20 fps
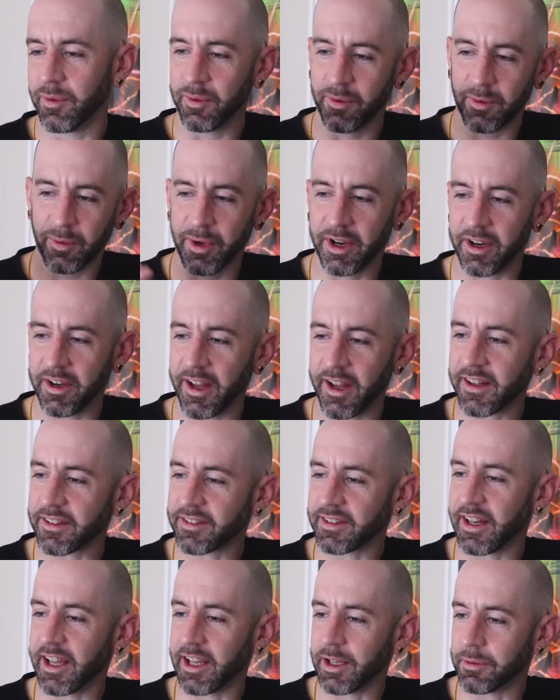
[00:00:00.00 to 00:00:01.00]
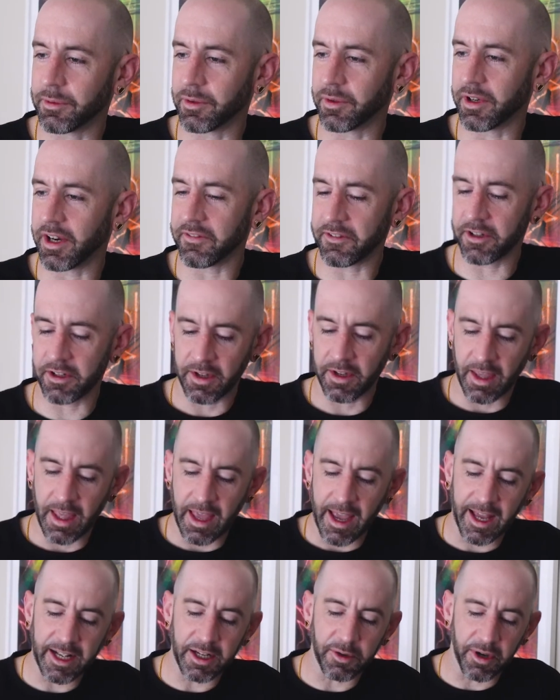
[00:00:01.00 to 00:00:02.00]
weird ass name or whatever.
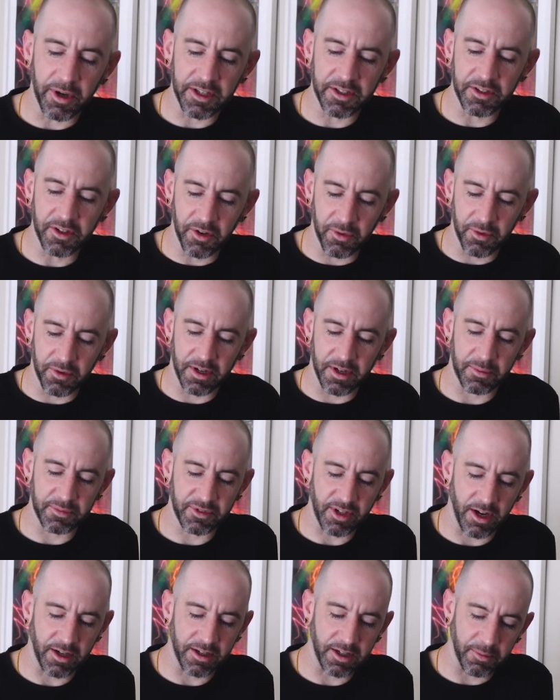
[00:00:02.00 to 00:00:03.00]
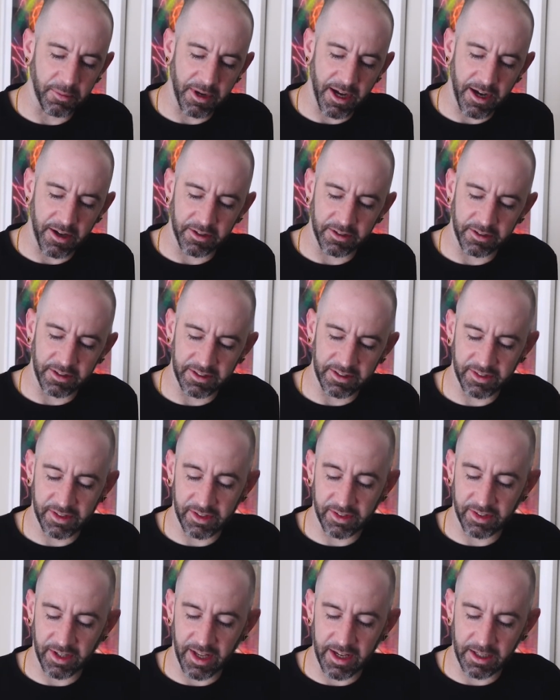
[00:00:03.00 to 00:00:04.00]
Anyway, you know what I'm talking about. And it's
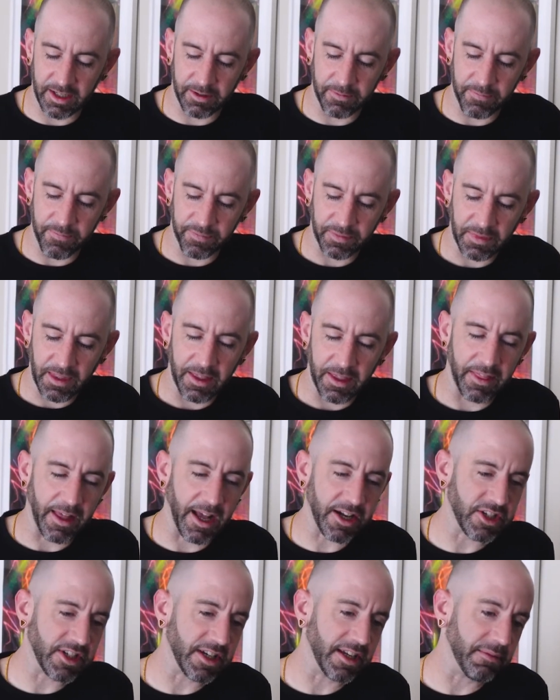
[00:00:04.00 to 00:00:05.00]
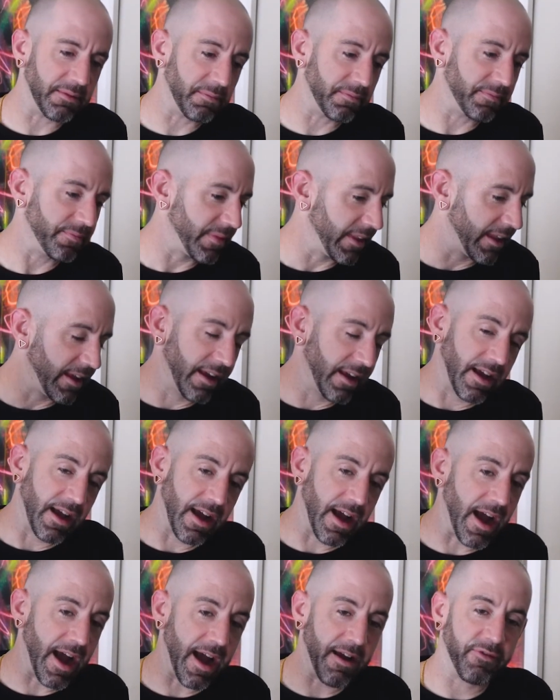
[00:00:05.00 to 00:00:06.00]
just like, that shit,
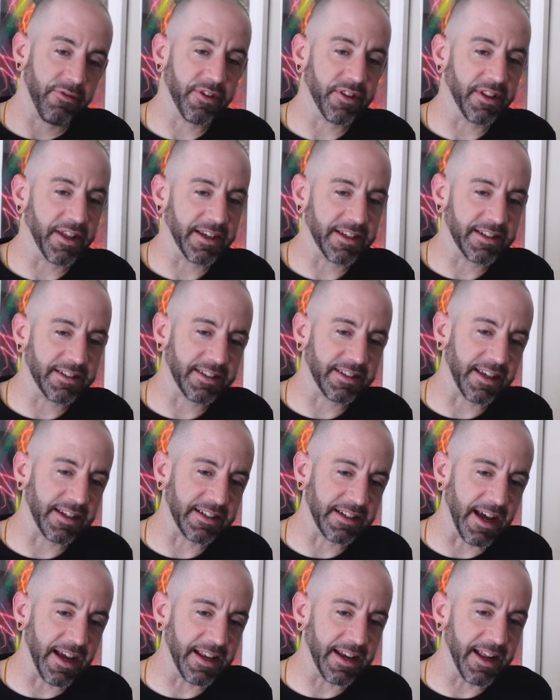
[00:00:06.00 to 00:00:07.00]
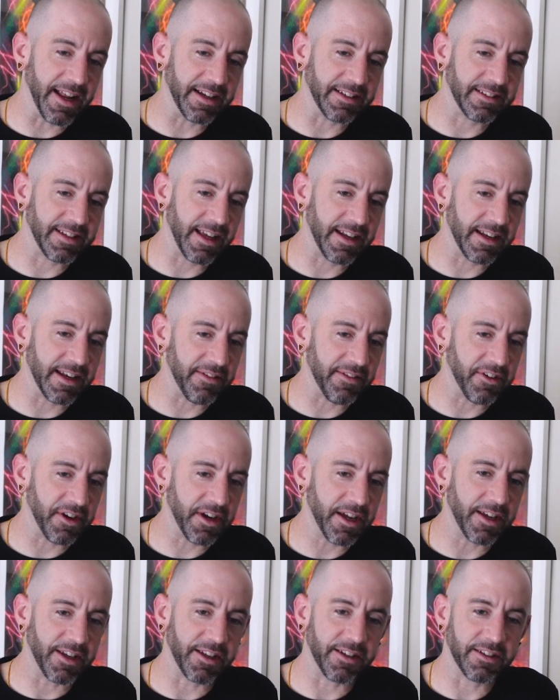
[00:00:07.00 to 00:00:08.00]
I feel like it's like 9 out of 10 never
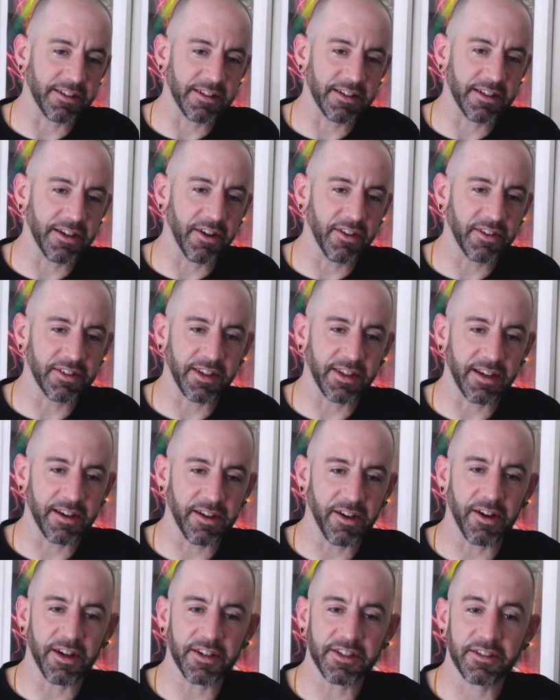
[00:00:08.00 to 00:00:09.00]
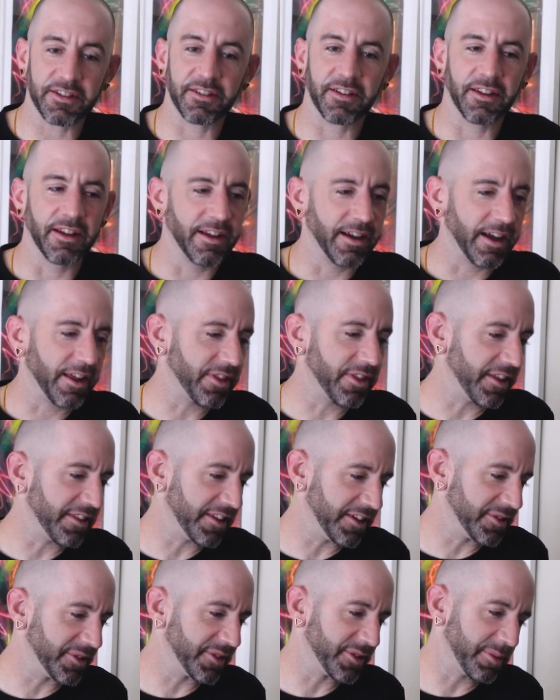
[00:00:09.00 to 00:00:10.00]
hit. It's like, oh, I thought
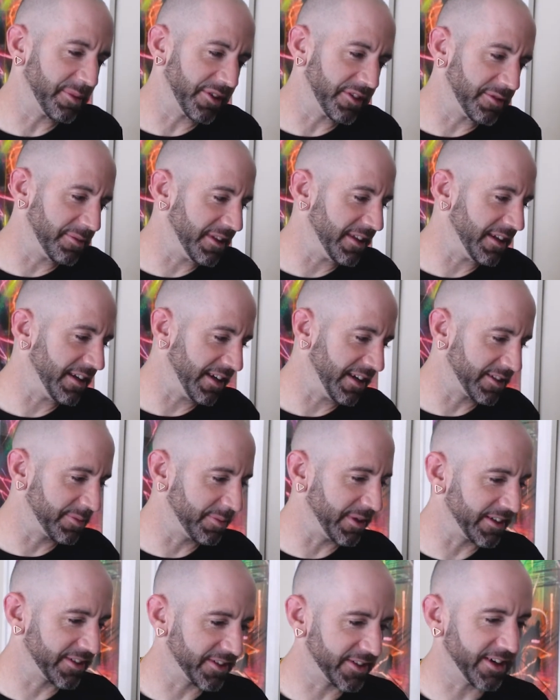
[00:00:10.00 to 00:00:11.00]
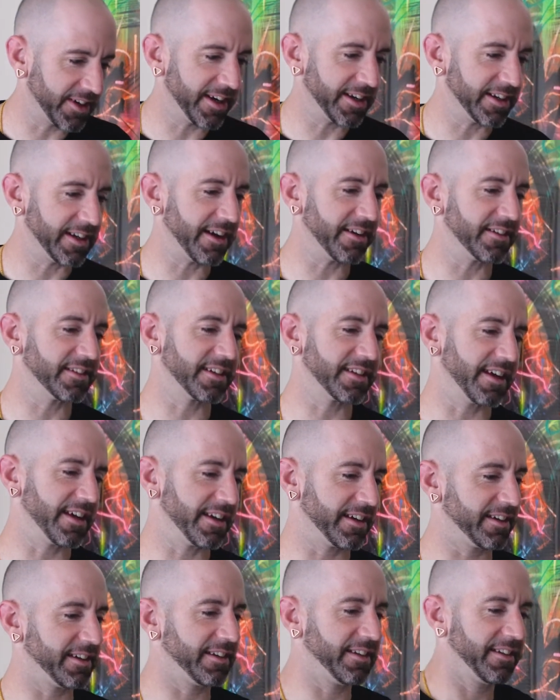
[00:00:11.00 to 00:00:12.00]
this was supposed to be the next big strain. Now it's
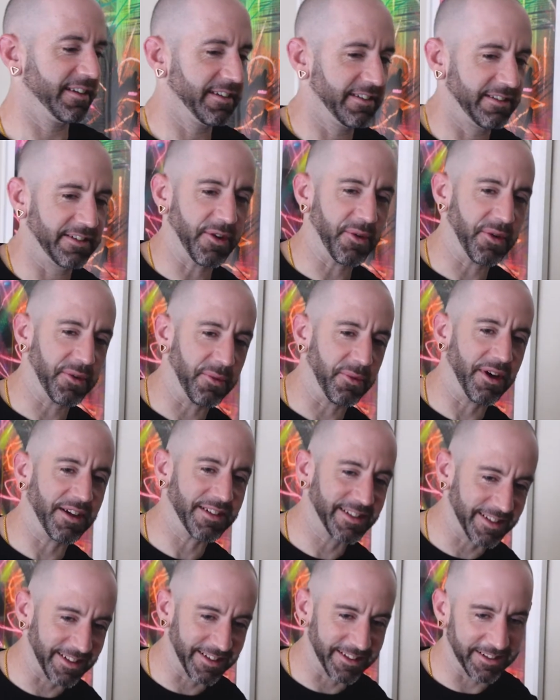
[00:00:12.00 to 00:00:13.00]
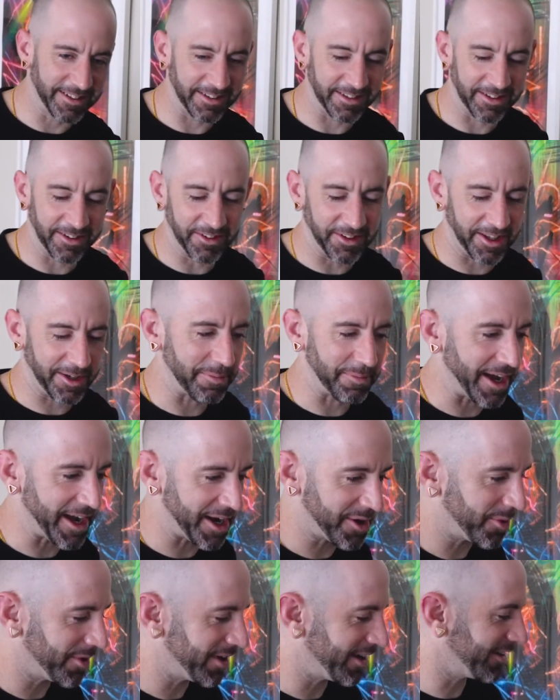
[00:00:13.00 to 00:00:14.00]
like, no one wants it, like
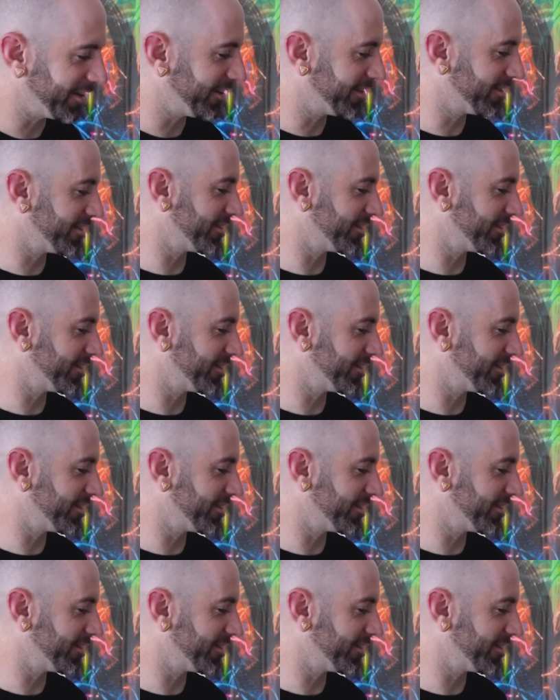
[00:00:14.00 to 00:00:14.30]
Mac 1,